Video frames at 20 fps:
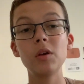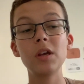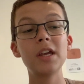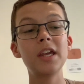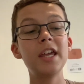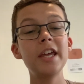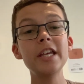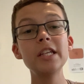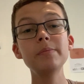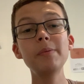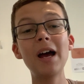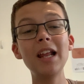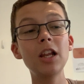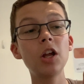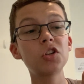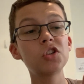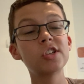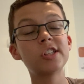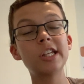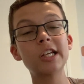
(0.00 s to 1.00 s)
here's my
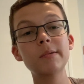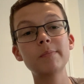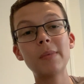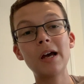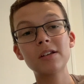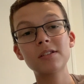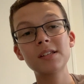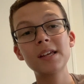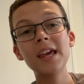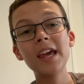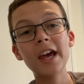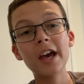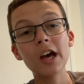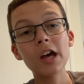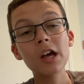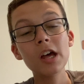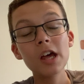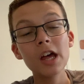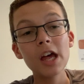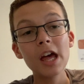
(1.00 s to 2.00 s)
Logitech mouse here,
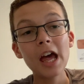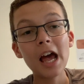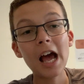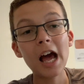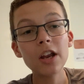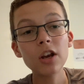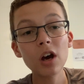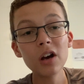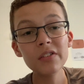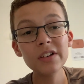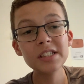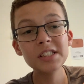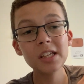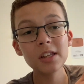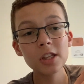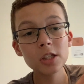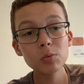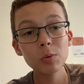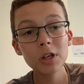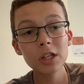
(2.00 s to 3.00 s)
and obviously
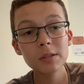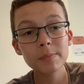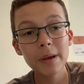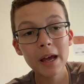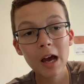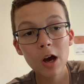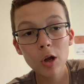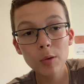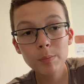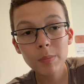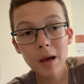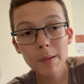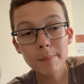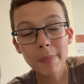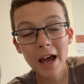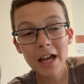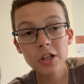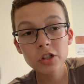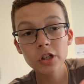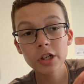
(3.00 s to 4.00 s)
this one is powered by
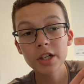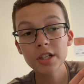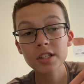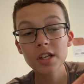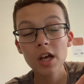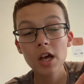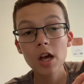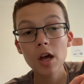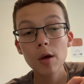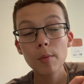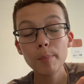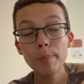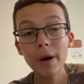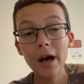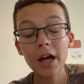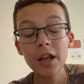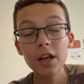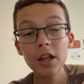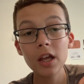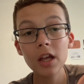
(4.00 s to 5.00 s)
batteries,
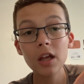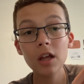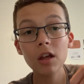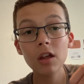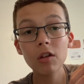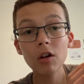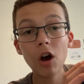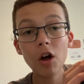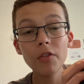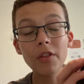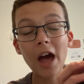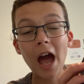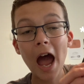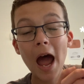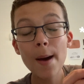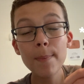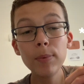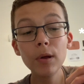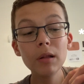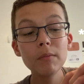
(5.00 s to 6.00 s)
but on the
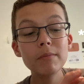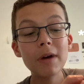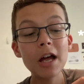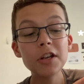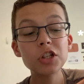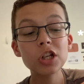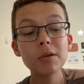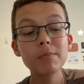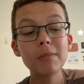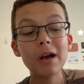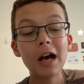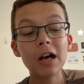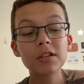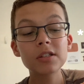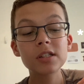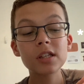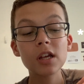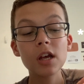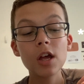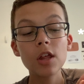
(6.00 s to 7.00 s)
Apple Magic
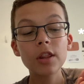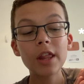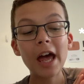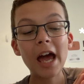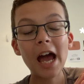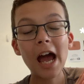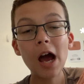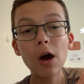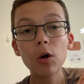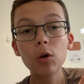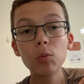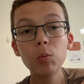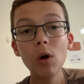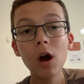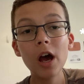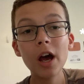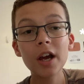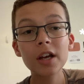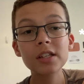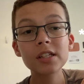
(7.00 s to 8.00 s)
Mouse, how it
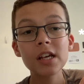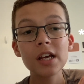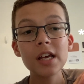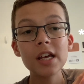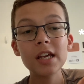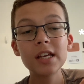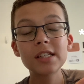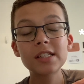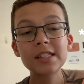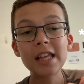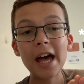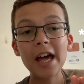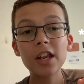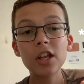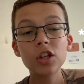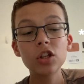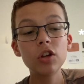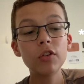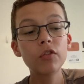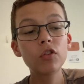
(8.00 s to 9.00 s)
works is that
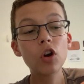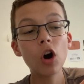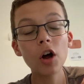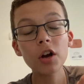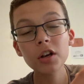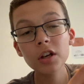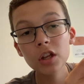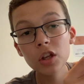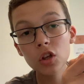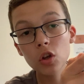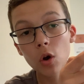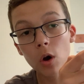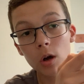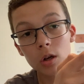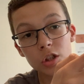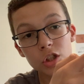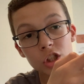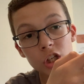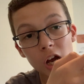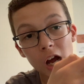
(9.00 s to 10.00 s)
you've got
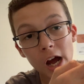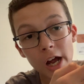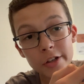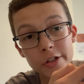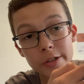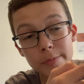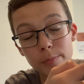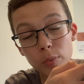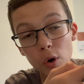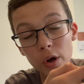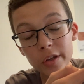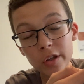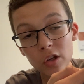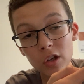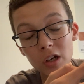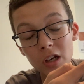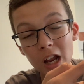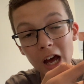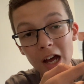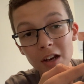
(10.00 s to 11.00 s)
your charging point, your
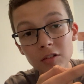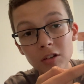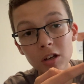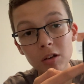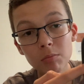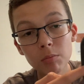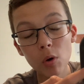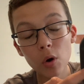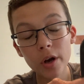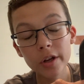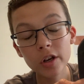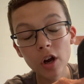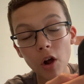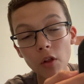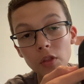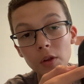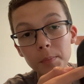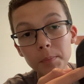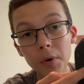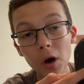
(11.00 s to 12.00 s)
lightning point
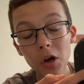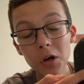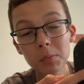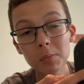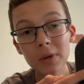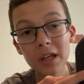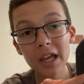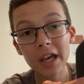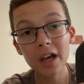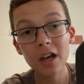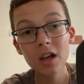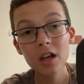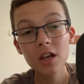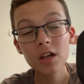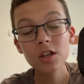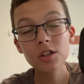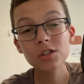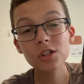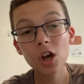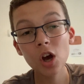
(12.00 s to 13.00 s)
on the bottom here.
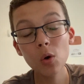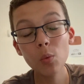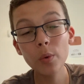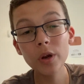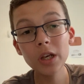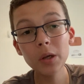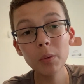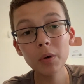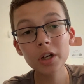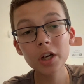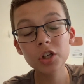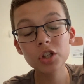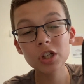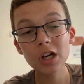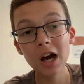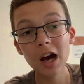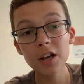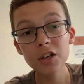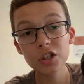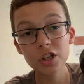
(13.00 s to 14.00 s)
So when you want to
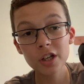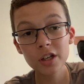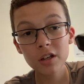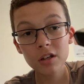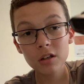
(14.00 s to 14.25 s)
charge it,